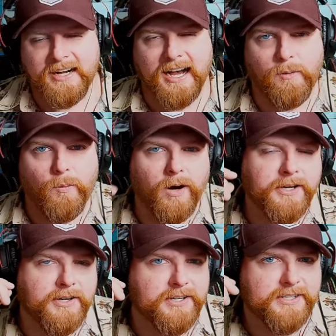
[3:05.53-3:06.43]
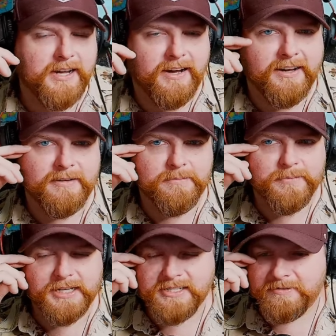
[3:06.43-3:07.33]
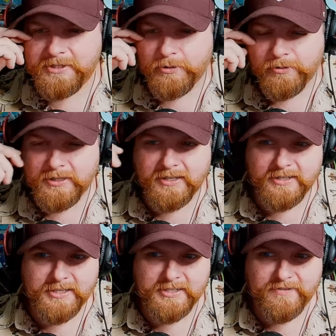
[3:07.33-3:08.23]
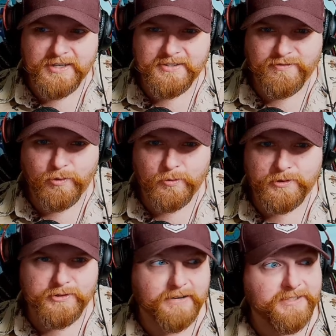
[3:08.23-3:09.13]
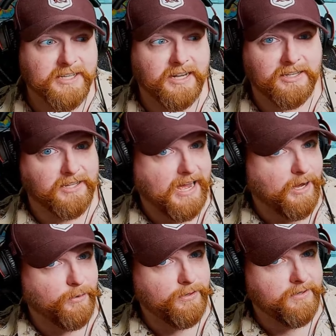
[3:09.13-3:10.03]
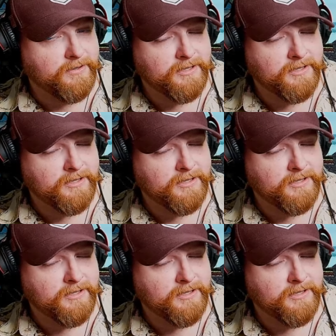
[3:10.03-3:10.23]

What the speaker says: I wonder, because I was told that in these events, four-wheel drive is not allowed.